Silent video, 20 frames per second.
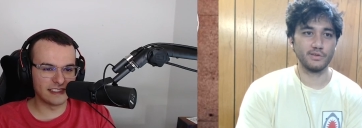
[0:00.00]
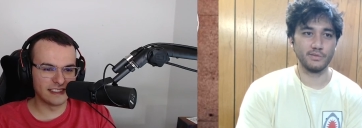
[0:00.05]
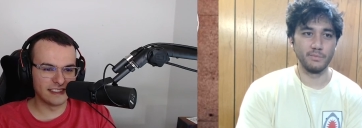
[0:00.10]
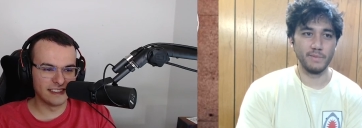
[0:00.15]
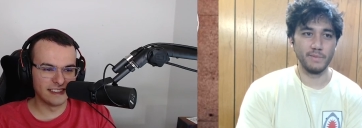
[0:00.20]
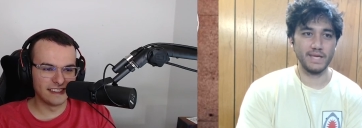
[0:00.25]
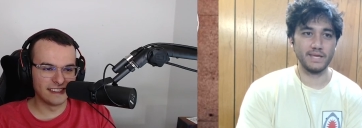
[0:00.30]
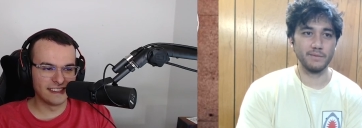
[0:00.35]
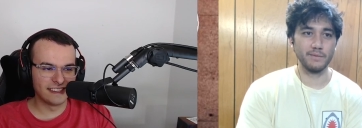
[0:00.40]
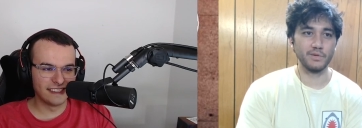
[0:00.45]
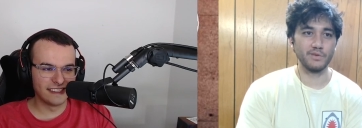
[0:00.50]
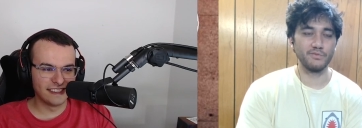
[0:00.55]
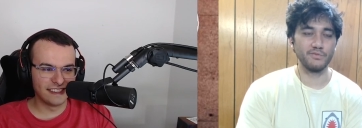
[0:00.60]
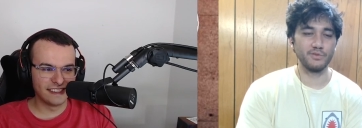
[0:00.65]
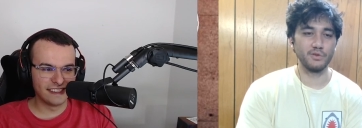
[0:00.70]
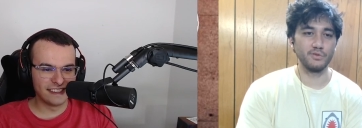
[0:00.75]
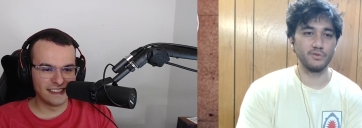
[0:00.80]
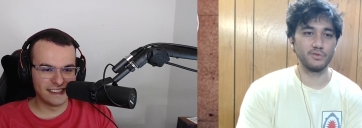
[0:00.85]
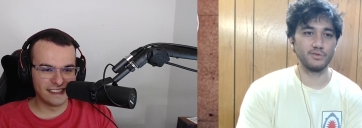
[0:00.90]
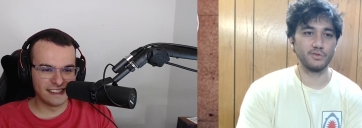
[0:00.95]
Speaker 1: to make him
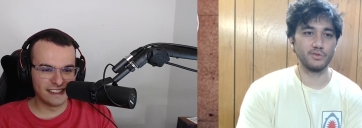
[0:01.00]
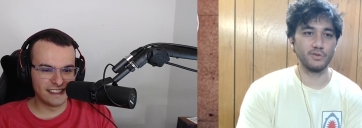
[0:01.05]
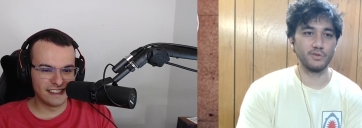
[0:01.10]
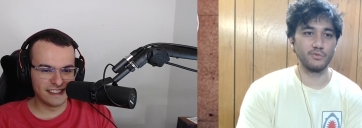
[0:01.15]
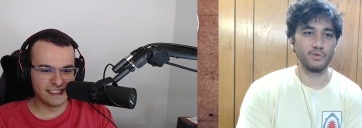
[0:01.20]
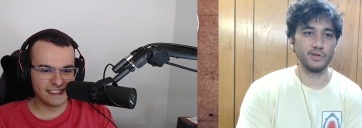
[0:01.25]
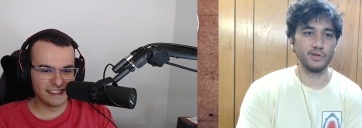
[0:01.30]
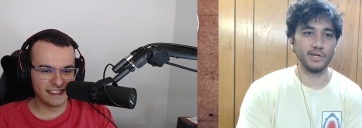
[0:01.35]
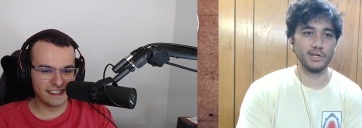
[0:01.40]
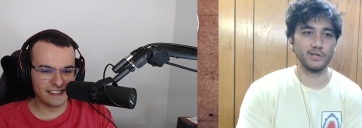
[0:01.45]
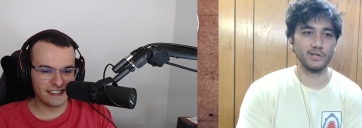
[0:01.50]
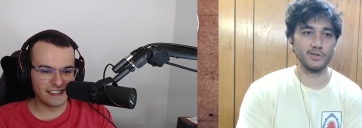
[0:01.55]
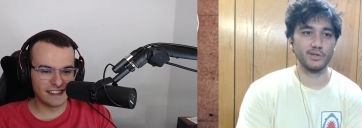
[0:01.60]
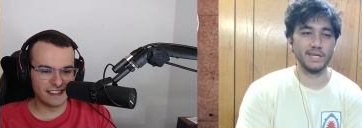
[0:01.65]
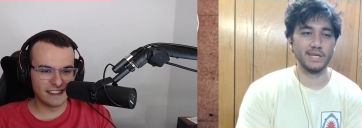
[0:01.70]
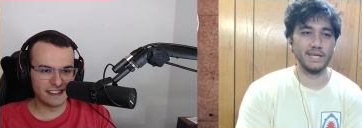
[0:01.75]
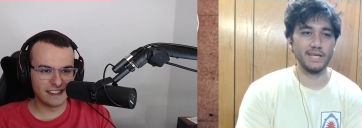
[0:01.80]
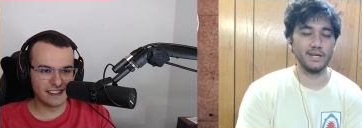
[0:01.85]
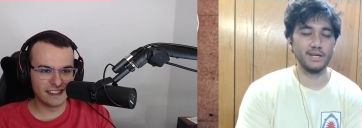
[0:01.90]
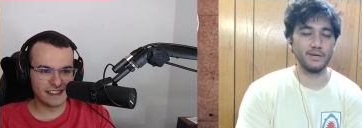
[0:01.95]
confused, so the real knuckle can
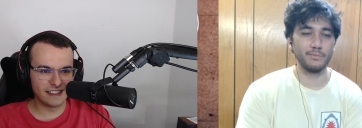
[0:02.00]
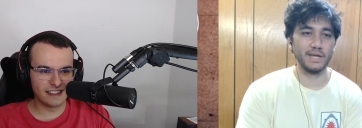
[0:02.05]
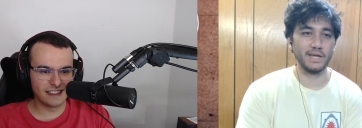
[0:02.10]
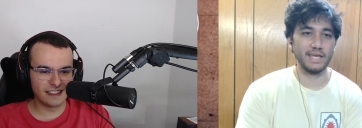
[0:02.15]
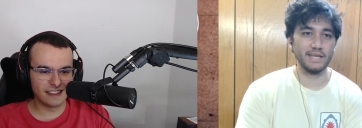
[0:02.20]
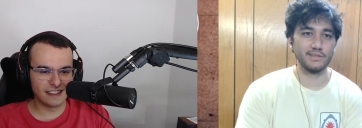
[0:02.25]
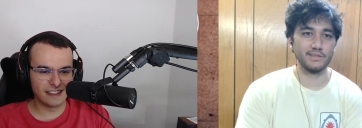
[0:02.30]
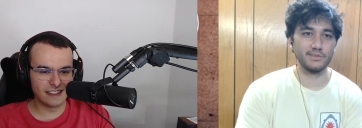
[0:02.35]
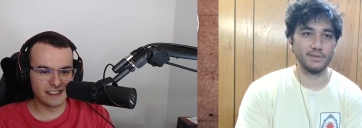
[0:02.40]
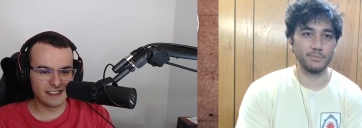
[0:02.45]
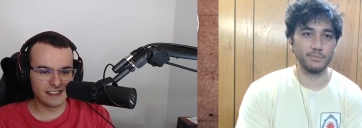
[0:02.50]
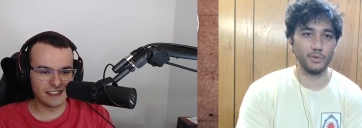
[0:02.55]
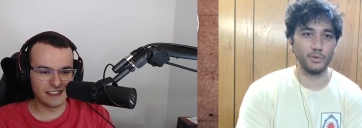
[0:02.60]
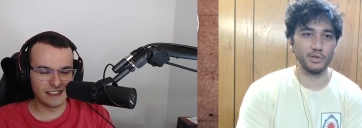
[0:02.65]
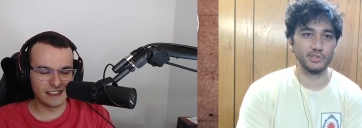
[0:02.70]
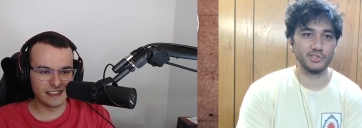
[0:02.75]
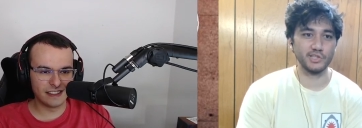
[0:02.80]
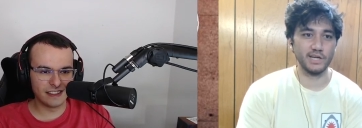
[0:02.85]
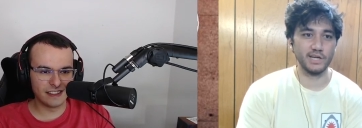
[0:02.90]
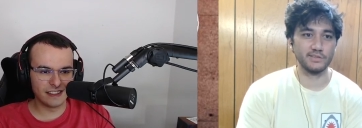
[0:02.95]
hit him and get some more
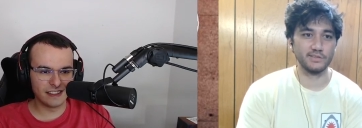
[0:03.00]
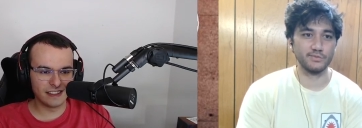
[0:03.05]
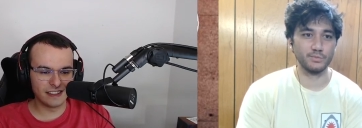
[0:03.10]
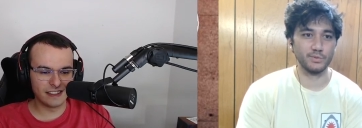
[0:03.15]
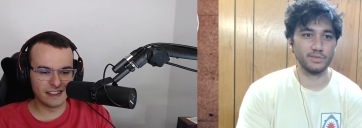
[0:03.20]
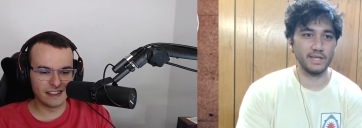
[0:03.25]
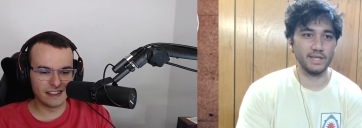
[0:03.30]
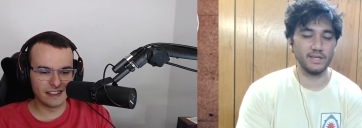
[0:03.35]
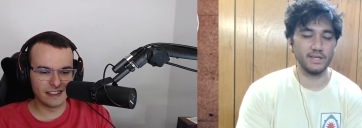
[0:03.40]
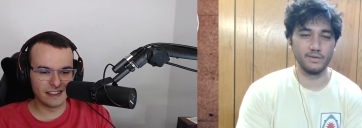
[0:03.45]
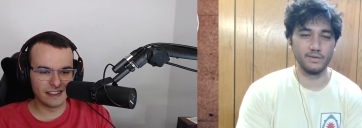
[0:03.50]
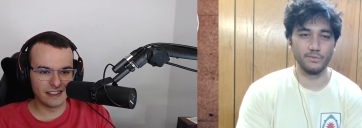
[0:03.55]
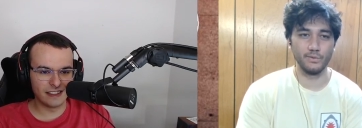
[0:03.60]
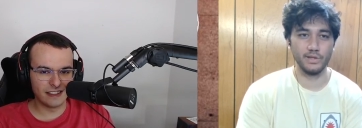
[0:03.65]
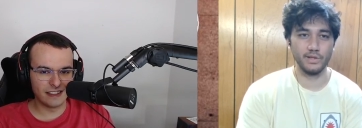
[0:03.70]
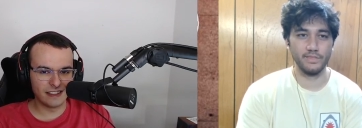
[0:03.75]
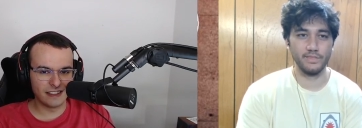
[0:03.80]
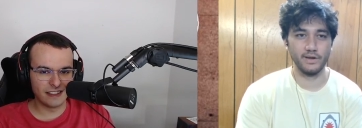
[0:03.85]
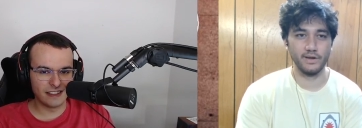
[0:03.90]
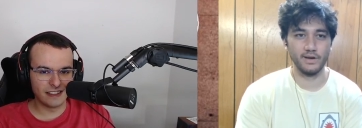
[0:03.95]
shots with the,
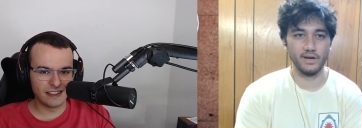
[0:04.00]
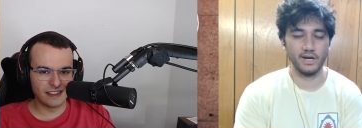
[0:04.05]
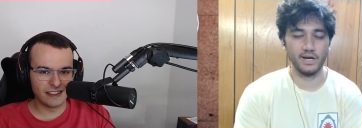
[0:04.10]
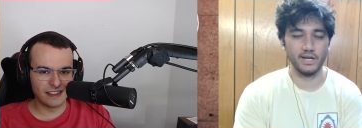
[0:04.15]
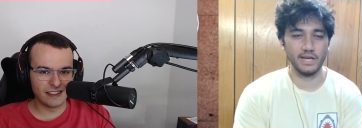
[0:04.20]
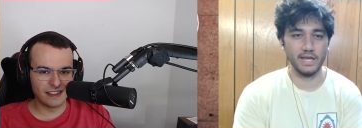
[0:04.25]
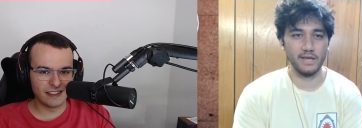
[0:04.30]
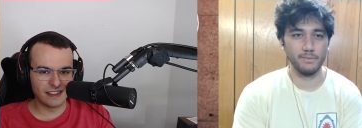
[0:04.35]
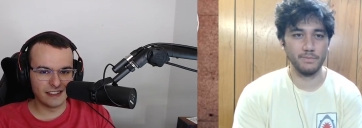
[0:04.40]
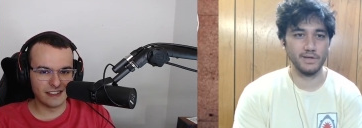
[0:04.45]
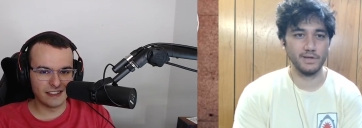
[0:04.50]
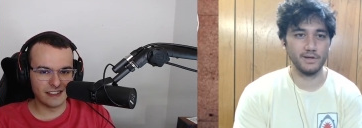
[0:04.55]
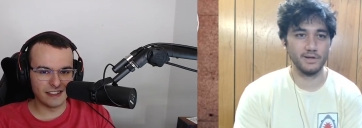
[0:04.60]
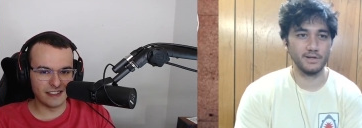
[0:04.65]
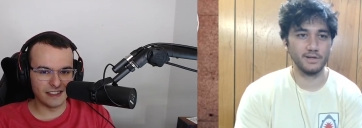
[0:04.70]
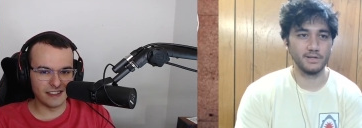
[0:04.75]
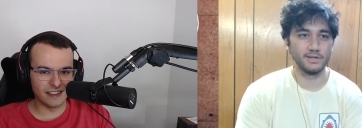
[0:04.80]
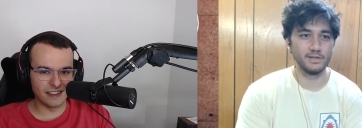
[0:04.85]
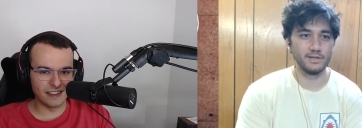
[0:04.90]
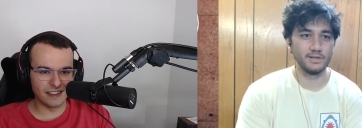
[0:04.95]
with uh, on APR.